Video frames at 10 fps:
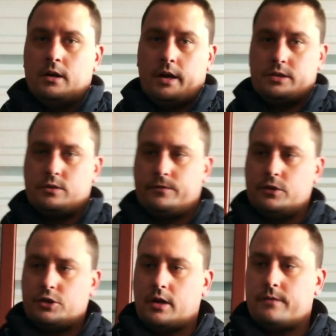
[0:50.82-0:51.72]
all right so
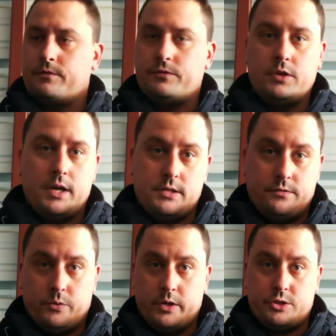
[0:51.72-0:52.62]
first off if you guys
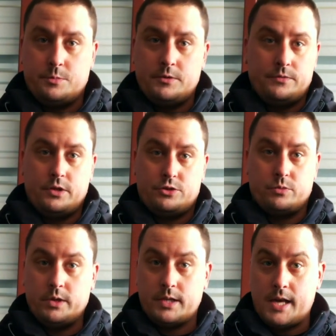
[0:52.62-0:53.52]
have watched me fish
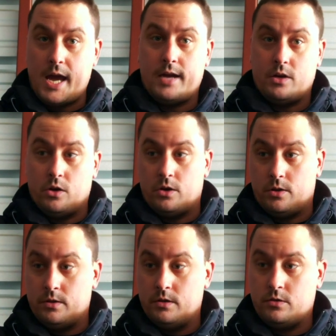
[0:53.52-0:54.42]
really at
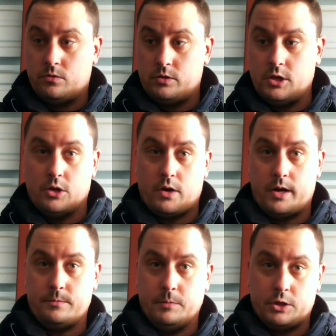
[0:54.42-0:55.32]
all you know
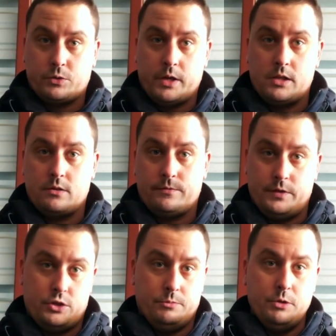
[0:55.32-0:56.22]
I'd much rather
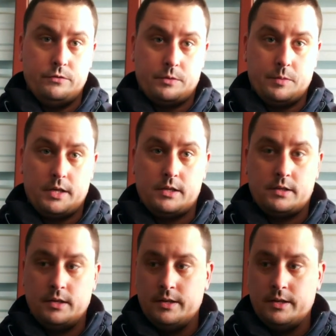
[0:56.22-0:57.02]
fish a moving bait